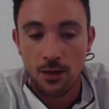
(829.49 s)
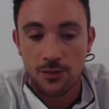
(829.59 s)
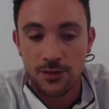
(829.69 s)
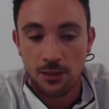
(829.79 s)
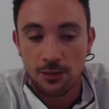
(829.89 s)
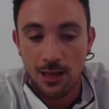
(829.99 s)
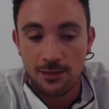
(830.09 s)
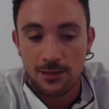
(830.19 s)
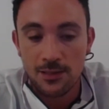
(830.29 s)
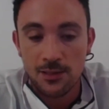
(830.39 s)
So
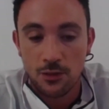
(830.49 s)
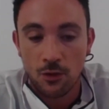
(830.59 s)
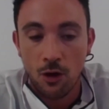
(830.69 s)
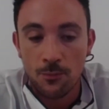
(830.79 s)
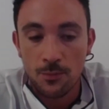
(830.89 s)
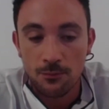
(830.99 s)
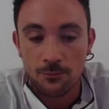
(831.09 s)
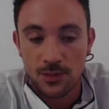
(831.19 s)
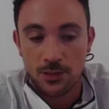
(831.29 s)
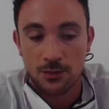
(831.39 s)
this is a common
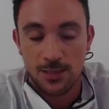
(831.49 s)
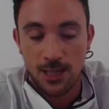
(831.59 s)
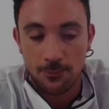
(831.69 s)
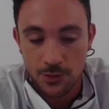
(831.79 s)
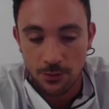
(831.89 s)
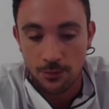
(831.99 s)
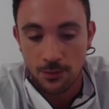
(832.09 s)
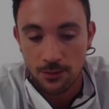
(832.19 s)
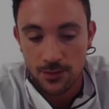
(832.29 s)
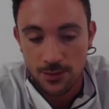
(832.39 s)
misconception
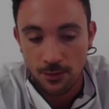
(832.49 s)
that